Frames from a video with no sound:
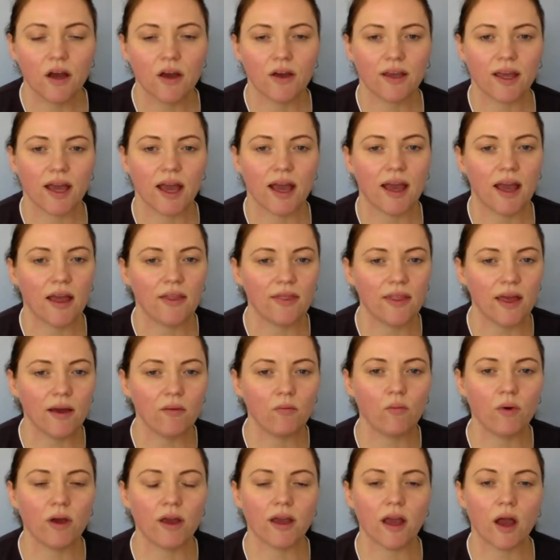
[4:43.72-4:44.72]
Okay, and
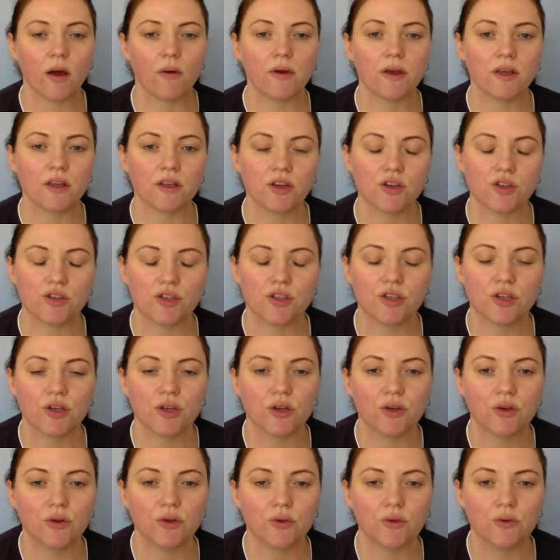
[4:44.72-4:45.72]
then we're going
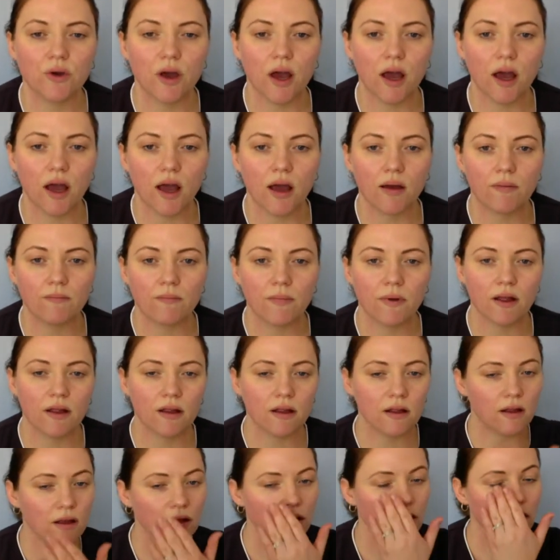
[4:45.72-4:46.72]
to
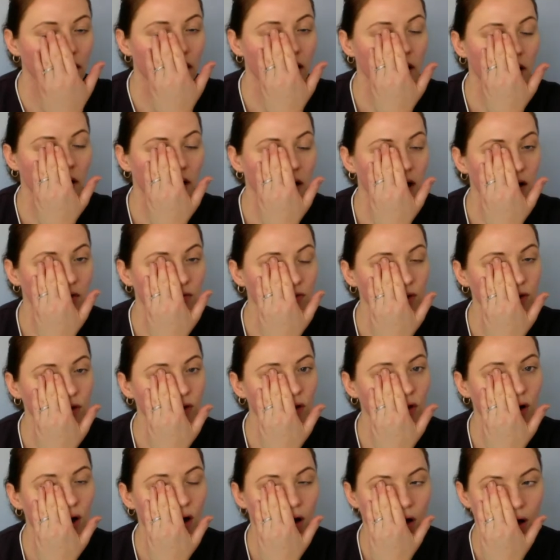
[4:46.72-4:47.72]
cover
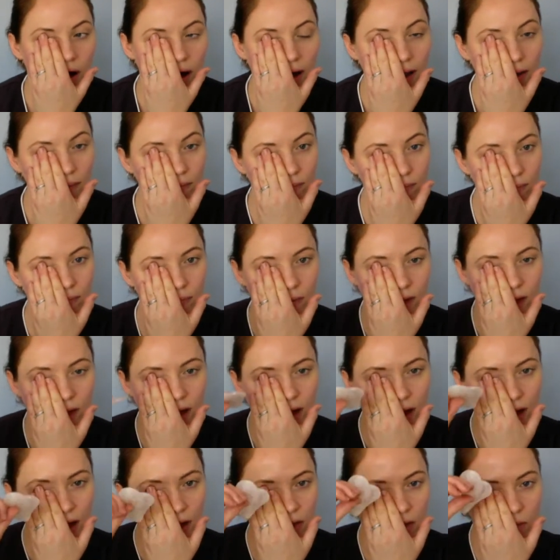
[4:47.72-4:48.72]
your eye,
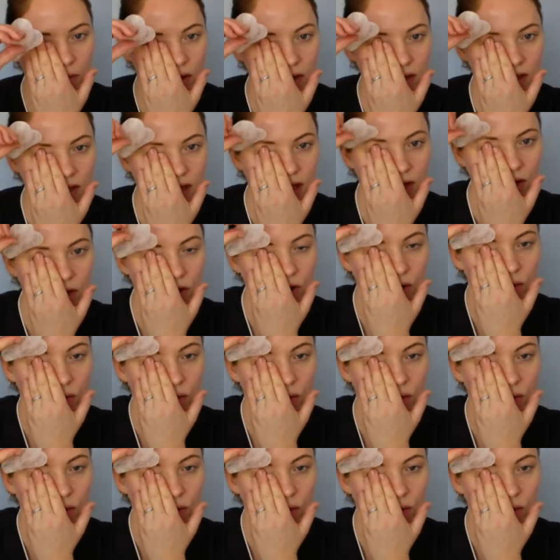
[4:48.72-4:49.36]
and then we're going to take your